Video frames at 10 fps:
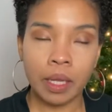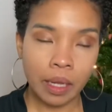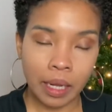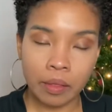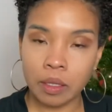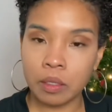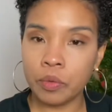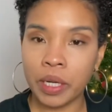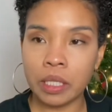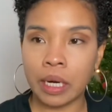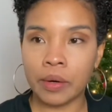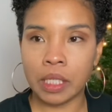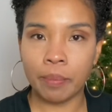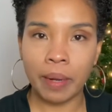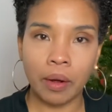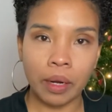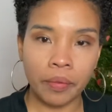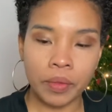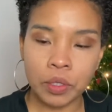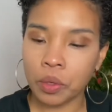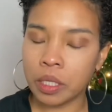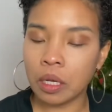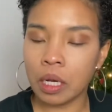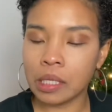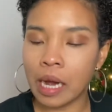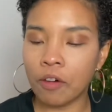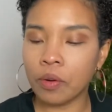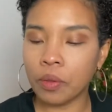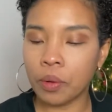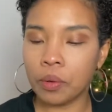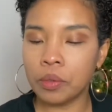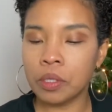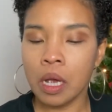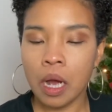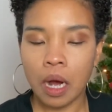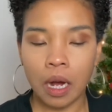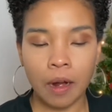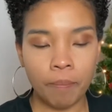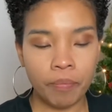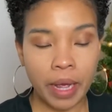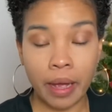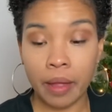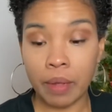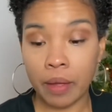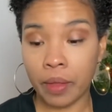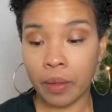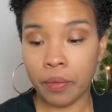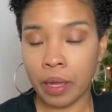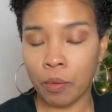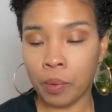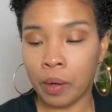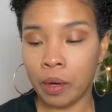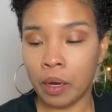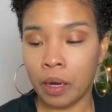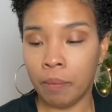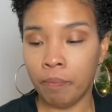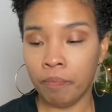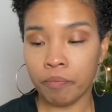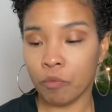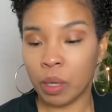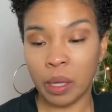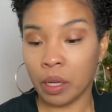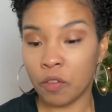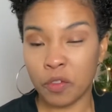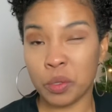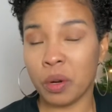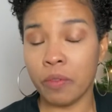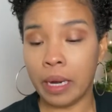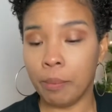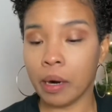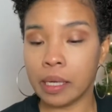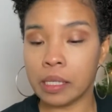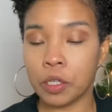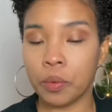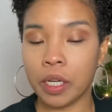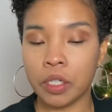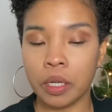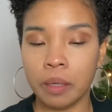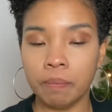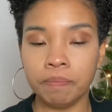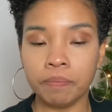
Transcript: Get the sweet and sour dip out, get the soy sauce out for those. And that they will be really good for sort of any party situation.